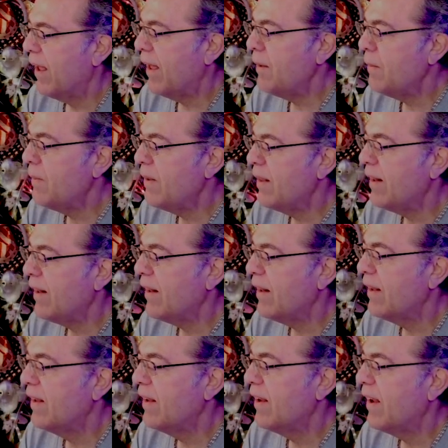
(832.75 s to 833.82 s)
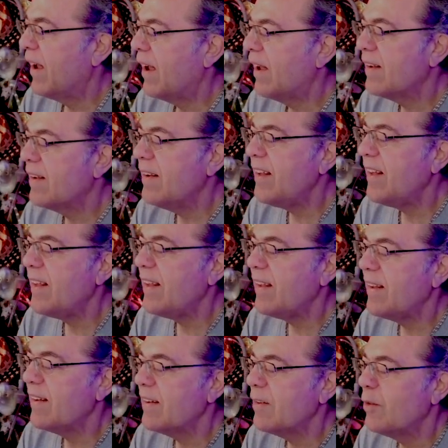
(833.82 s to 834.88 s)
I will
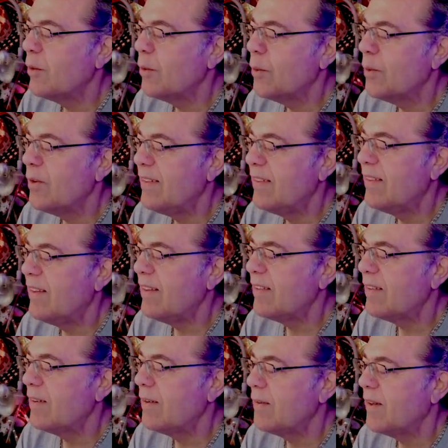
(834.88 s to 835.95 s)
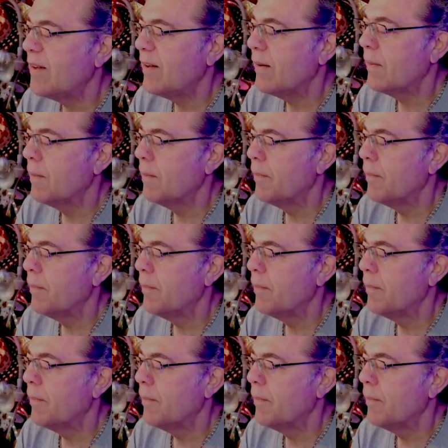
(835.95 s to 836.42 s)
agree to disagree.